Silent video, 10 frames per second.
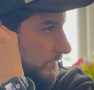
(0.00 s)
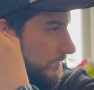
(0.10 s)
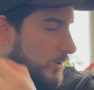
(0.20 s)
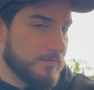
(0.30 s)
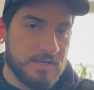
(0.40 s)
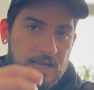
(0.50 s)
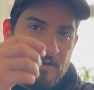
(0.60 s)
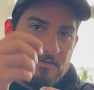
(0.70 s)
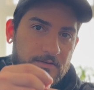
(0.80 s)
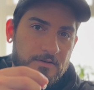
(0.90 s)

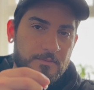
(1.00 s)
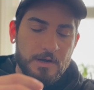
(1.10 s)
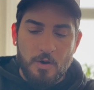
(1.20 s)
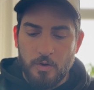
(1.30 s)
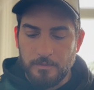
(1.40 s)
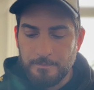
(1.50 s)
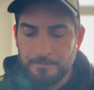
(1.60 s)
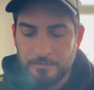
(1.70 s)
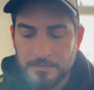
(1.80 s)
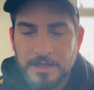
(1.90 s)
obviously put it on.
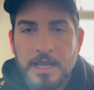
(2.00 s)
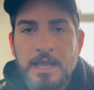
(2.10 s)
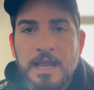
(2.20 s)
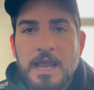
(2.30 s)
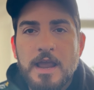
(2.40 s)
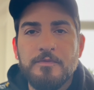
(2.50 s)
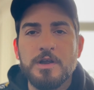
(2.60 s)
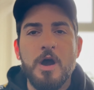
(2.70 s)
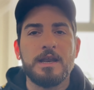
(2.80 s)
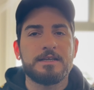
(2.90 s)
If you
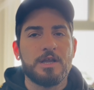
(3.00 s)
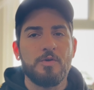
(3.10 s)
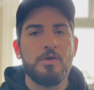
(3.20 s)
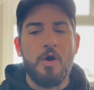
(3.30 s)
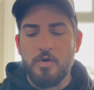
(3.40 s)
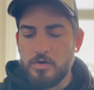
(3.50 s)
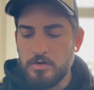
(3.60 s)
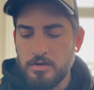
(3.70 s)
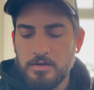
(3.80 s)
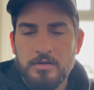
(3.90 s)
cut it too long,
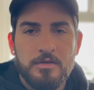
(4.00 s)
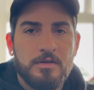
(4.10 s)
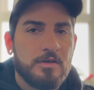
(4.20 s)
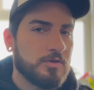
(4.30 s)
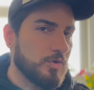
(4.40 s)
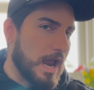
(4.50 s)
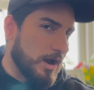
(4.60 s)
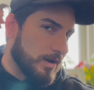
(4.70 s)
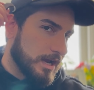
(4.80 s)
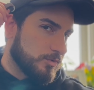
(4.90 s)
your
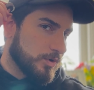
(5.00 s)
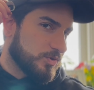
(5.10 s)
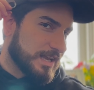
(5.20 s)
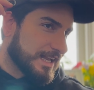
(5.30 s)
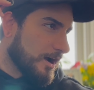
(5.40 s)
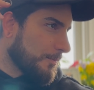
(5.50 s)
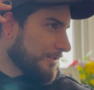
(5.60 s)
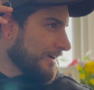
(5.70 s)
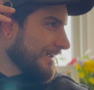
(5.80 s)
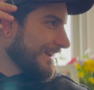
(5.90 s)
hearing aid will sit up
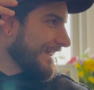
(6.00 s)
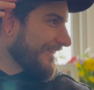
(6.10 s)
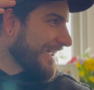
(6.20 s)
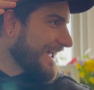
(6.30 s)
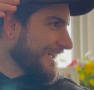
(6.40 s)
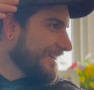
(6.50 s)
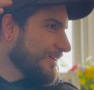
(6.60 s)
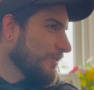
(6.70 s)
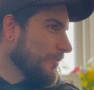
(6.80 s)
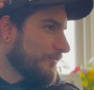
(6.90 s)
like that
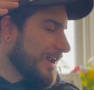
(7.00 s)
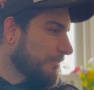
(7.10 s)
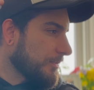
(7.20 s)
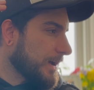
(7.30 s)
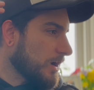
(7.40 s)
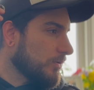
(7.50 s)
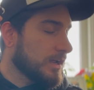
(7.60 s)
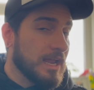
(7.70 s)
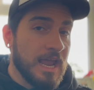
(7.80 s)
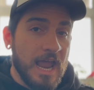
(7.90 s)
or flap about.
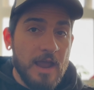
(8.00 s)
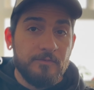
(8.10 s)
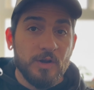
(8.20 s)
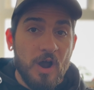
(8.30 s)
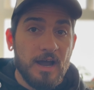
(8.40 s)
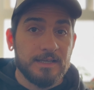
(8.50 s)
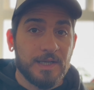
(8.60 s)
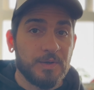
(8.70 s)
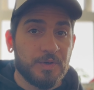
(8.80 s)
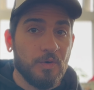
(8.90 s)
If you cut it
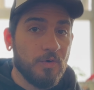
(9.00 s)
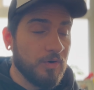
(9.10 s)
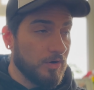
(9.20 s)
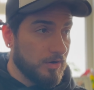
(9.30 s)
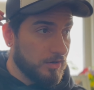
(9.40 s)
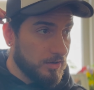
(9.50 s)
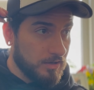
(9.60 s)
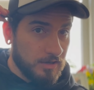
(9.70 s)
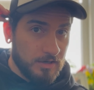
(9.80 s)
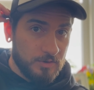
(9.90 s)
too short,
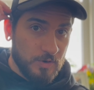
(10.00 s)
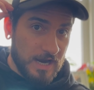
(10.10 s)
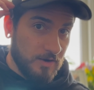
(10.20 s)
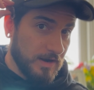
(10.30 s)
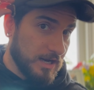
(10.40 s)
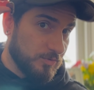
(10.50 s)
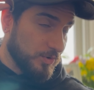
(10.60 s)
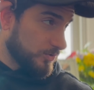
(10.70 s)
your hearing aid will